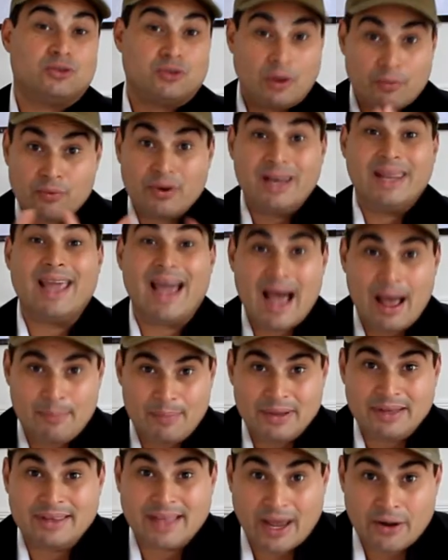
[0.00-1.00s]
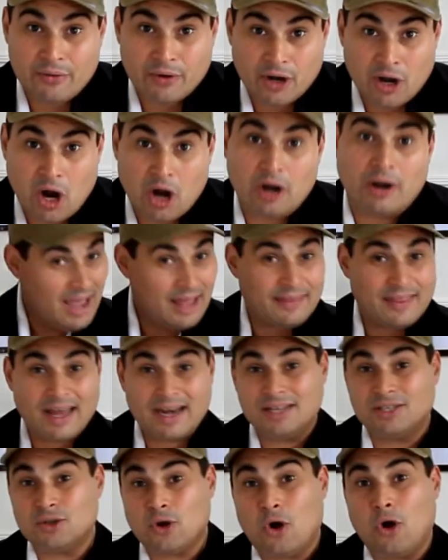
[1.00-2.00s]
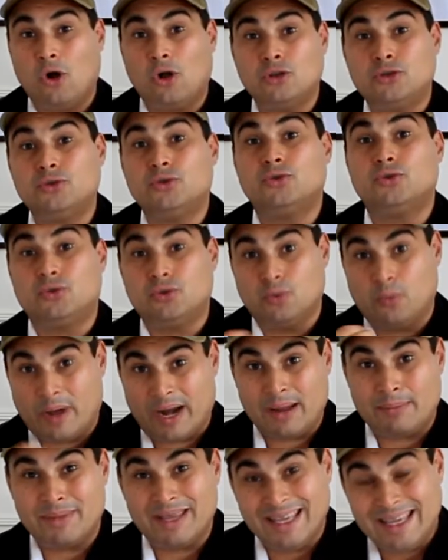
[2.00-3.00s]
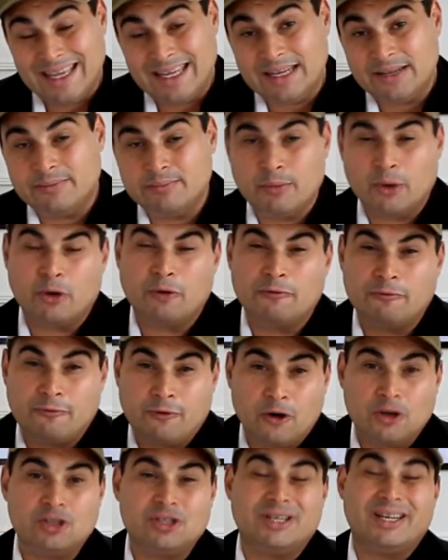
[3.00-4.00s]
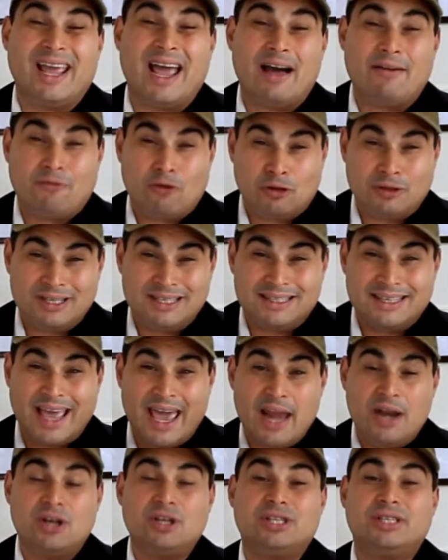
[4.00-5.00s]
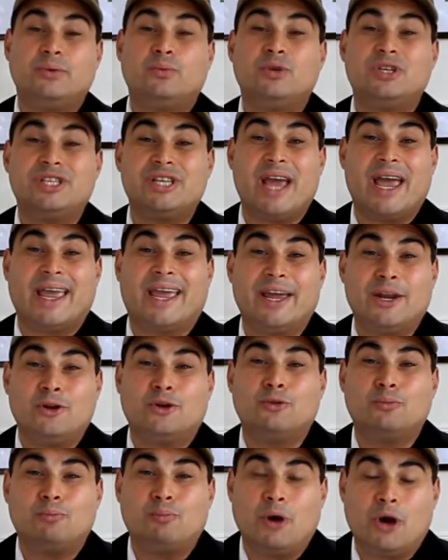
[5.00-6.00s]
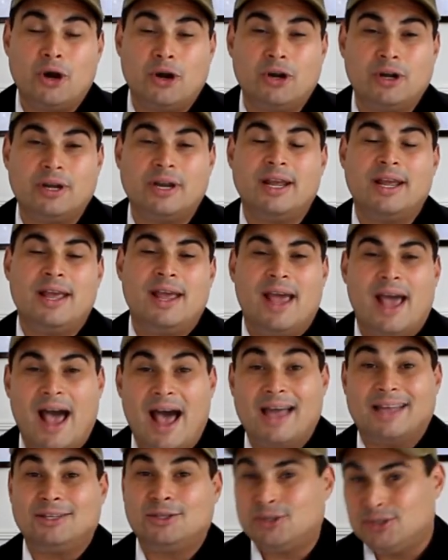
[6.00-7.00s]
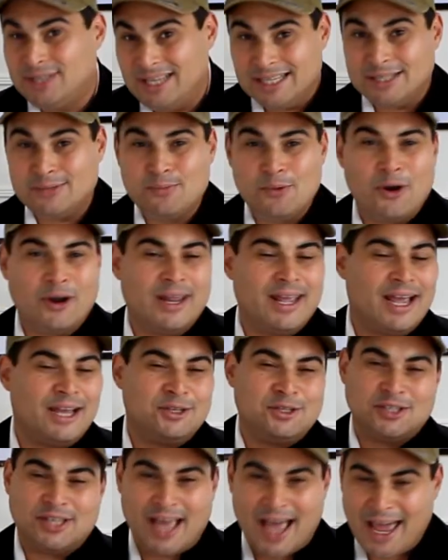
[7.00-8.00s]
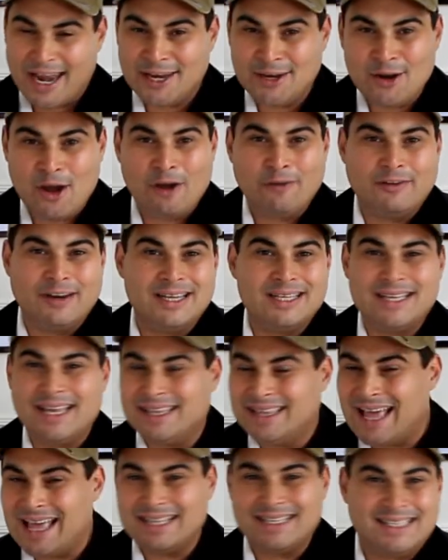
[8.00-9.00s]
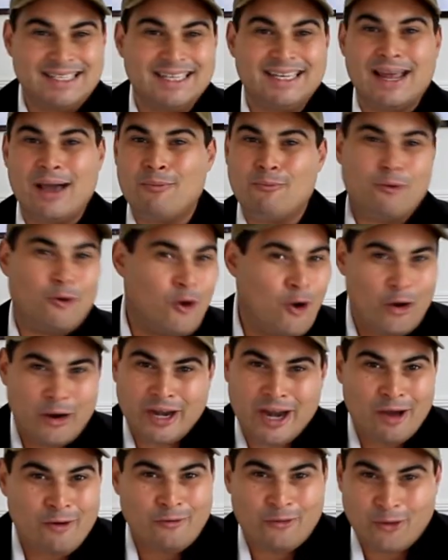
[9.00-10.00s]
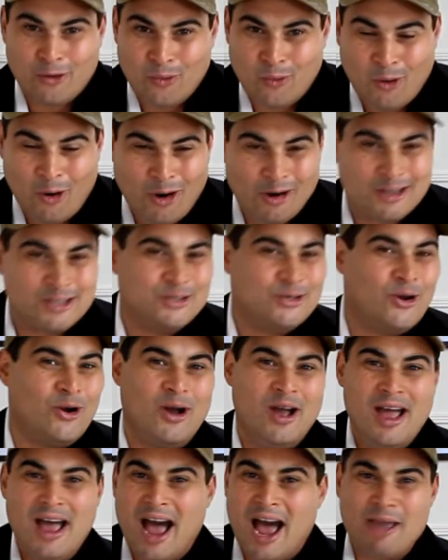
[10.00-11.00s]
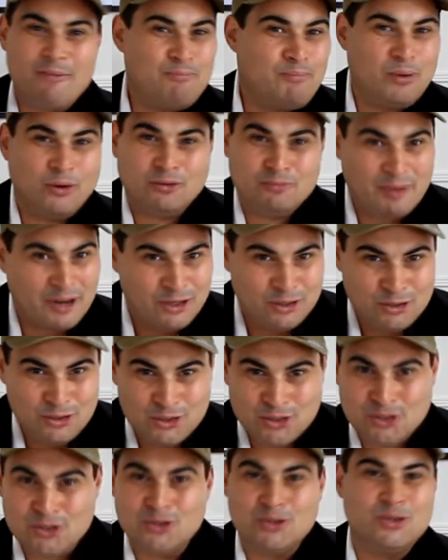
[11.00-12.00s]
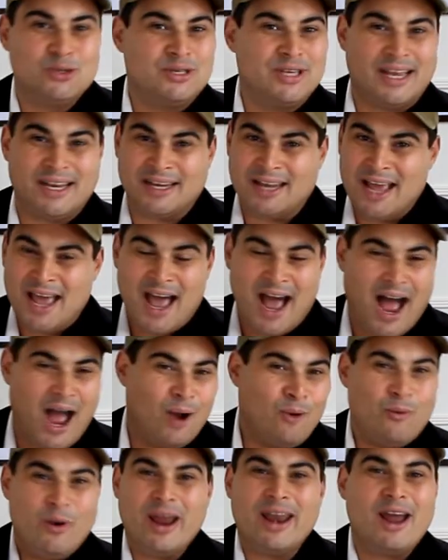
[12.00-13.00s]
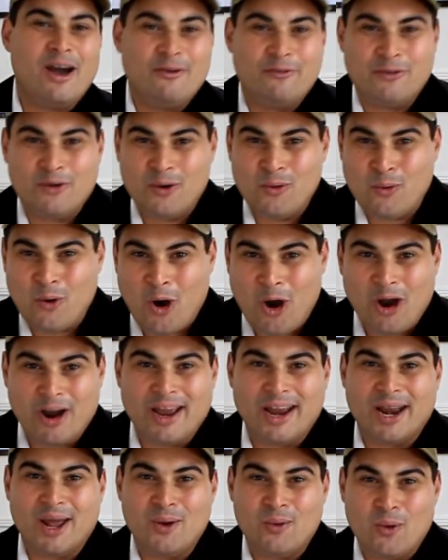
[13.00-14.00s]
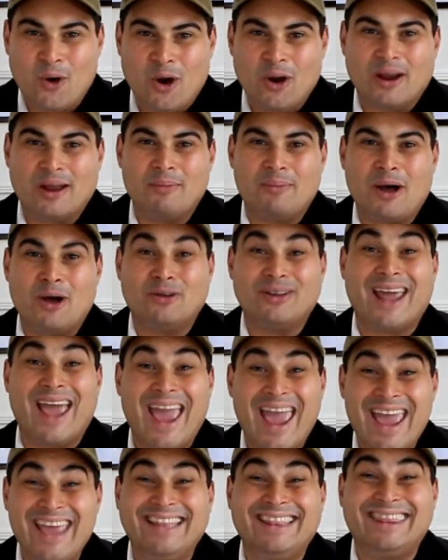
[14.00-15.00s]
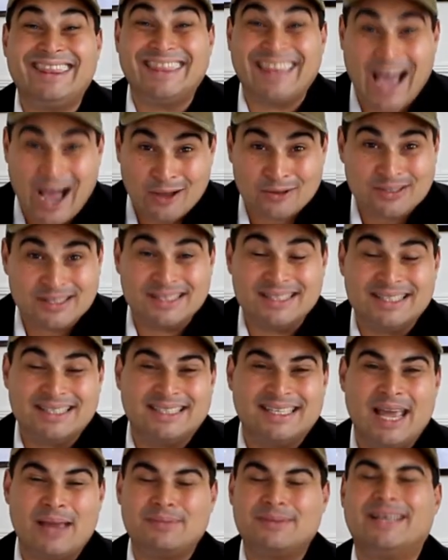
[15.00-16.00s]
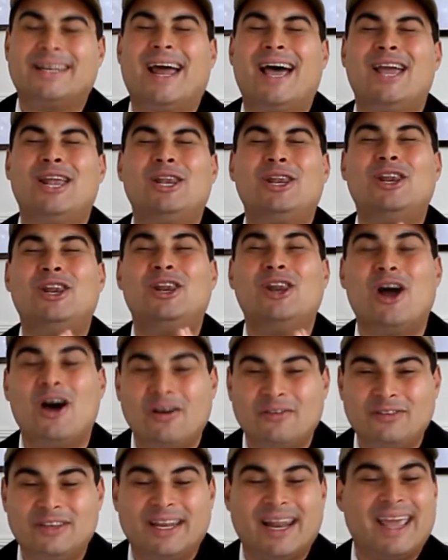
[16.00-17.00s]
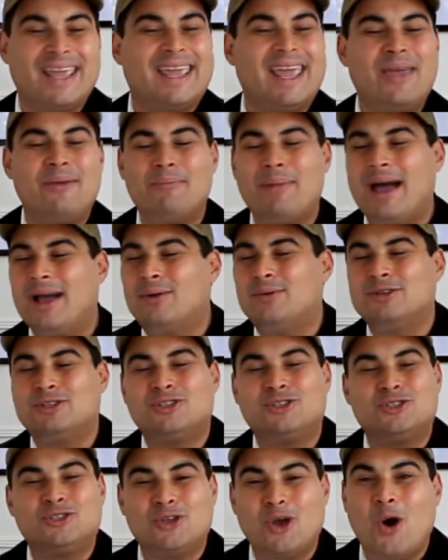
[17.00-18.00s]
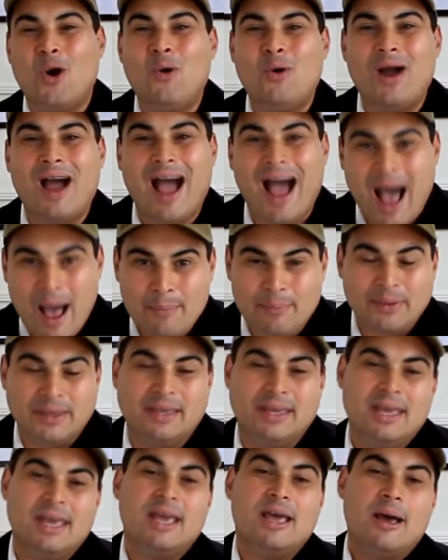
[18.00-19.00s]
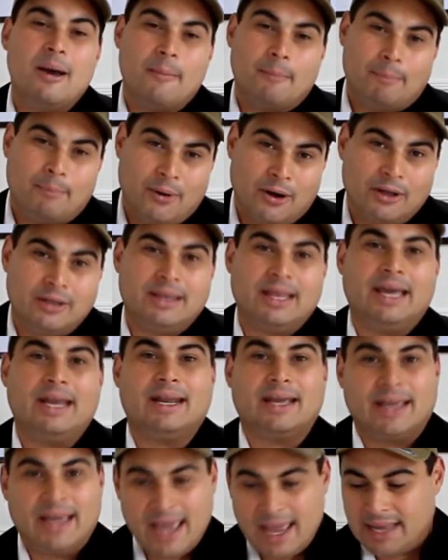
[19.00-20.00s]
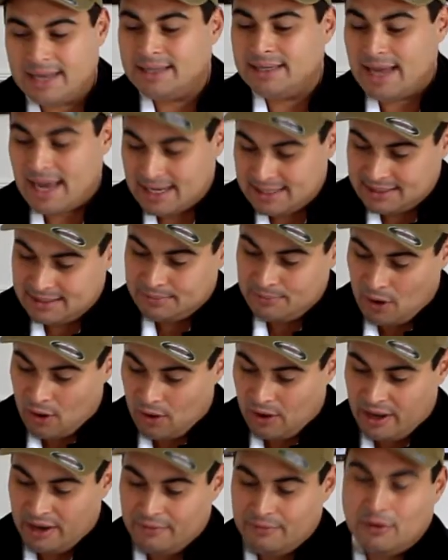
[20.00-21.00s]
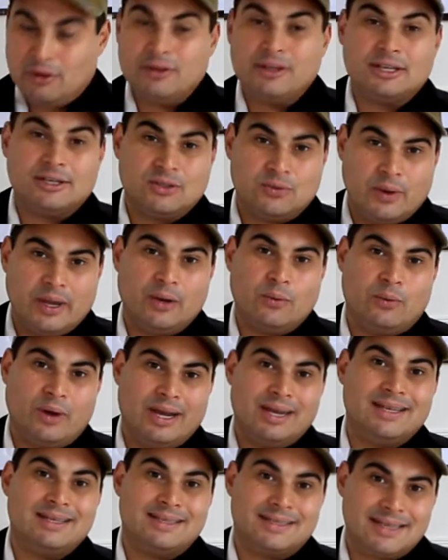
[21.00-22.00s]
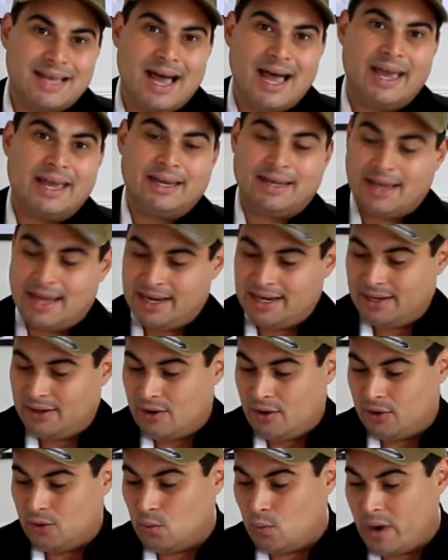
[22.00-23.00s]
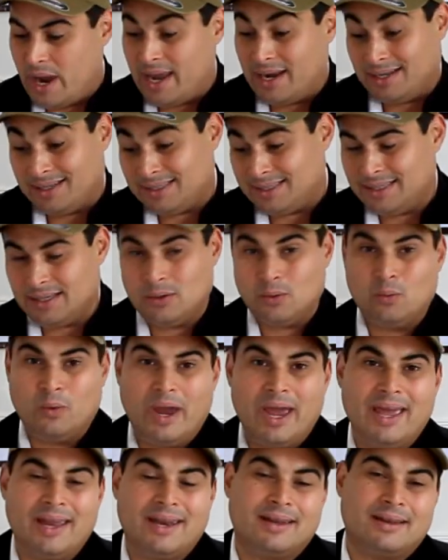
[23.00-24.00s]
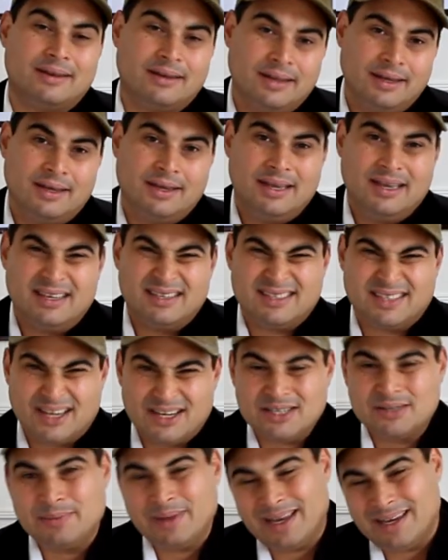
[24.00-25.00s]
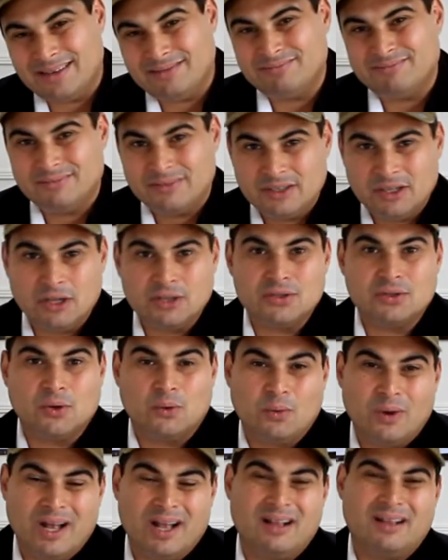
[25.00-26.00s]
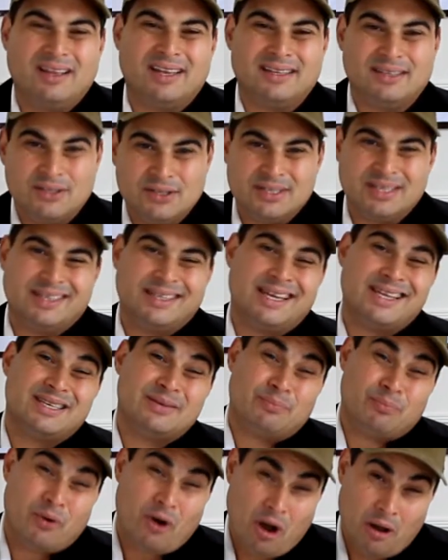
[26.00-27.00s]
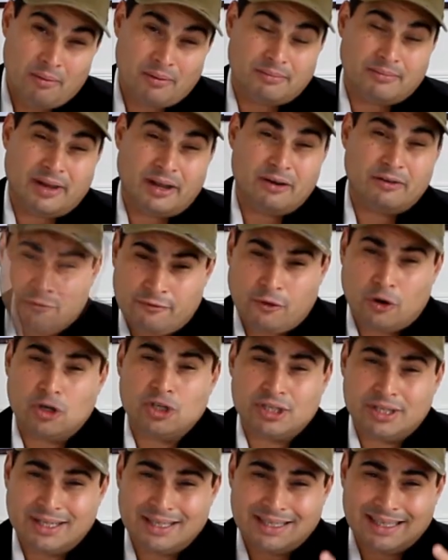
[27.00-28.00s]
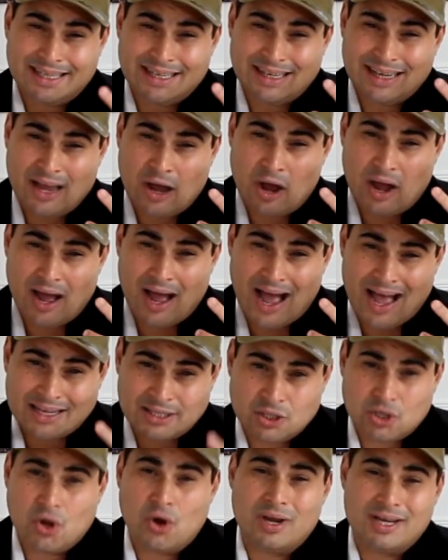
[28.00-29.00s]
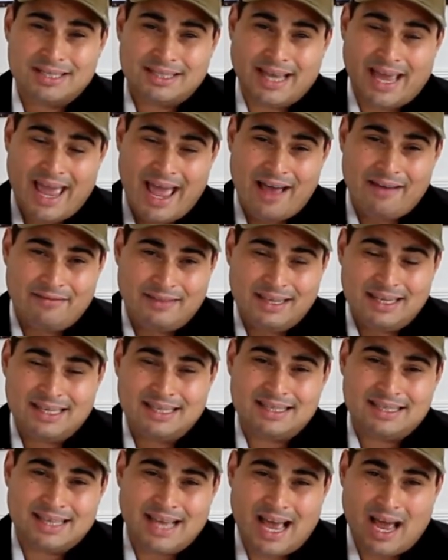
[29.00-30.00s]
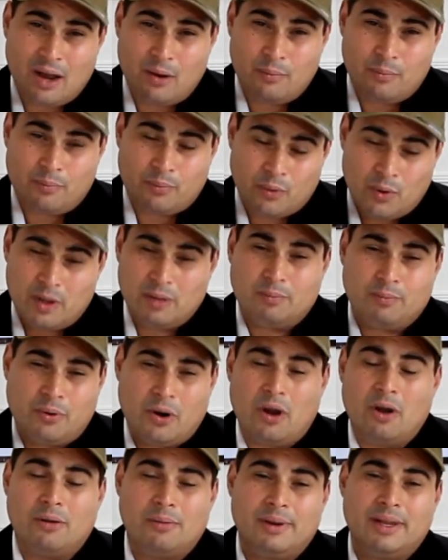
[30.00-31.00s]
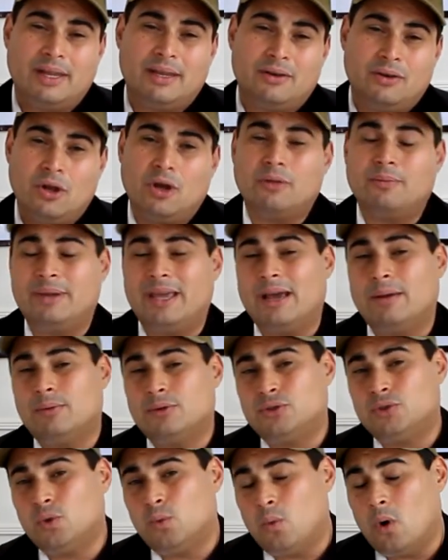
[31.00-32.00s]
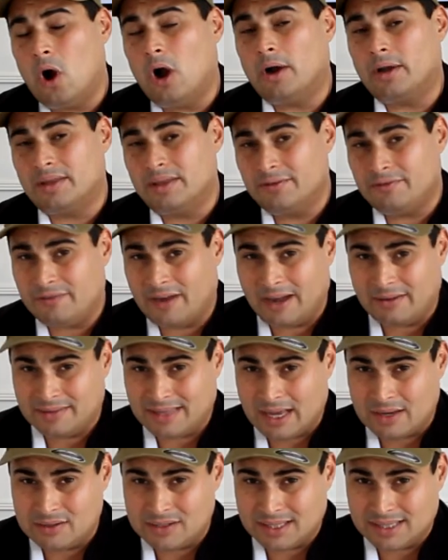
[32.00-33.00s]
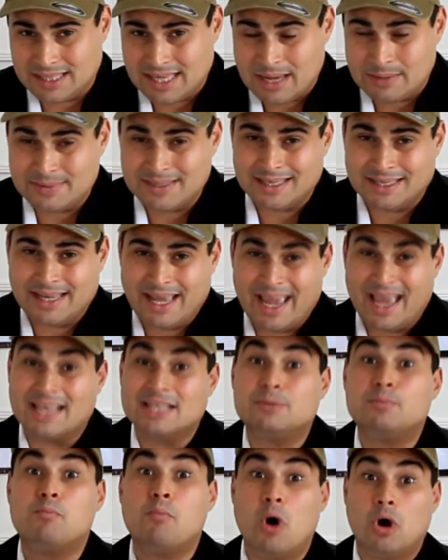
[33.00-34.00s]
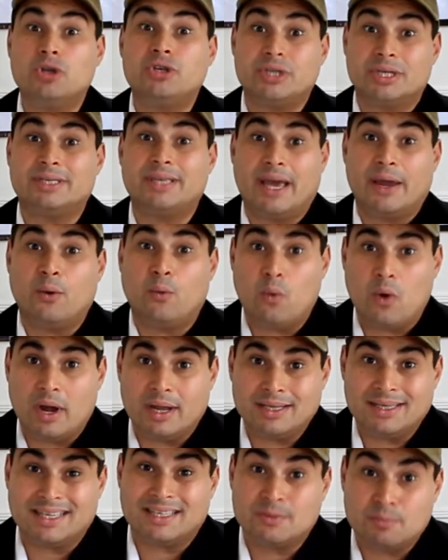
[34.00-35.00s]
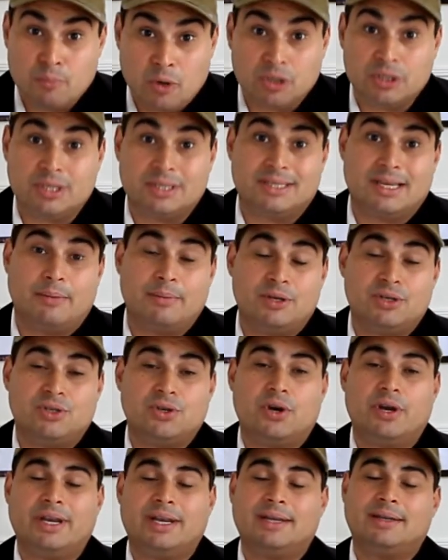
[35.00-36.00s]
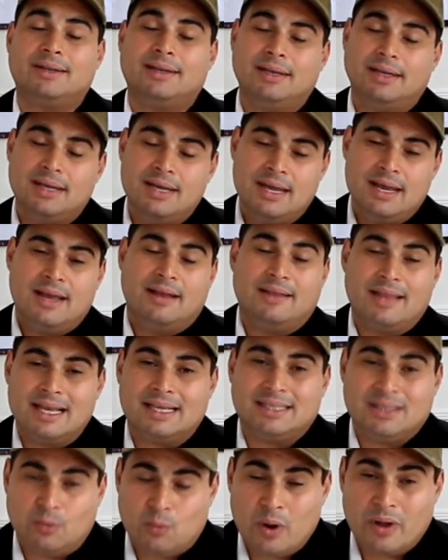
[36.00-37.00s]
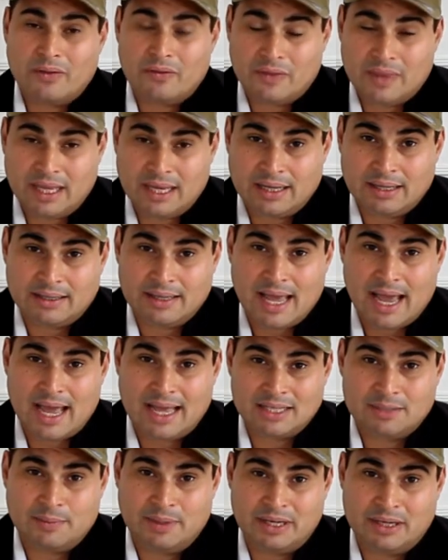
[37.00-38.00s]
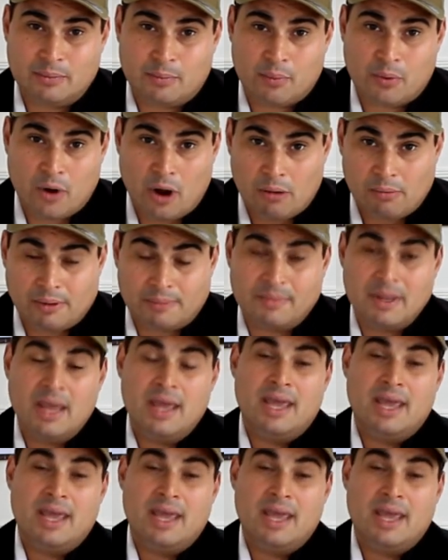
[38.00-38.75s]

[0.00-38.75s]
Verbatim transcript: So I'm really happy in that regard and that is all due to what I'm eating but unfortunately I have all this energy which I cannot burn and this morning I just had enough and I said that's it I'm going out for a walk so I put my new shoes and I went out for a walk and I walked about 8,000 steps and I loved it I came back was so happy but then again yes oh, I rolled the sweat went inside and it got wet it's still wet and started smelling not so well and you see that's a problem and unfortunately as long as I have these, I will probably not be able to walk the 5,000 steps a day as much as I want, as much as I'm enjoying it. That's the one thing that has been a problem.